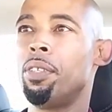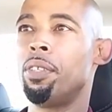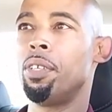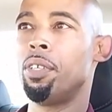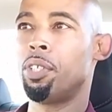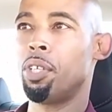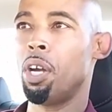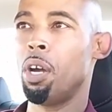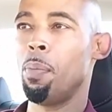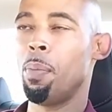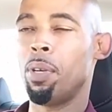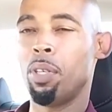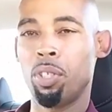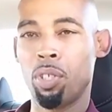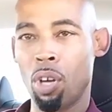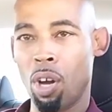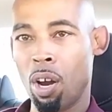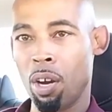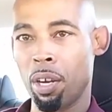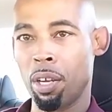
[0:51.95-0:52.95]
determined a
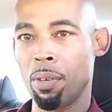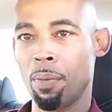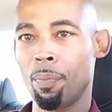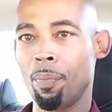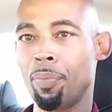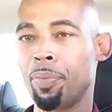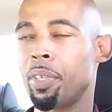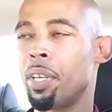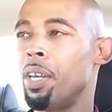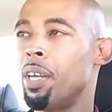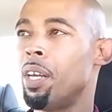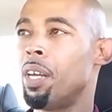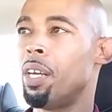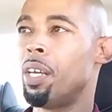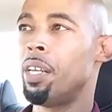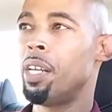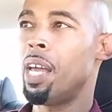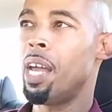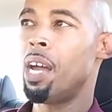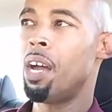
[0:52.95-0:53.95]
target,
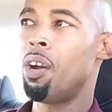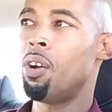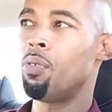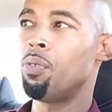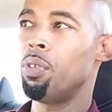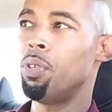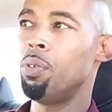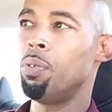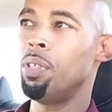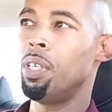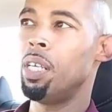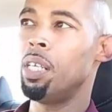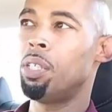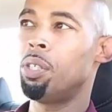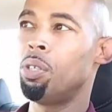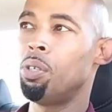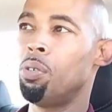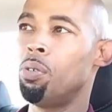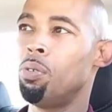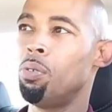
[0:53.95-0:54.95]
now you need
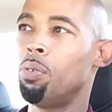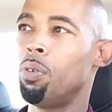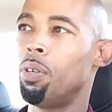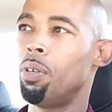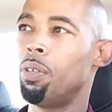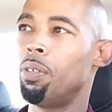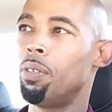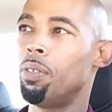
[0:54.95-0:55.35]
to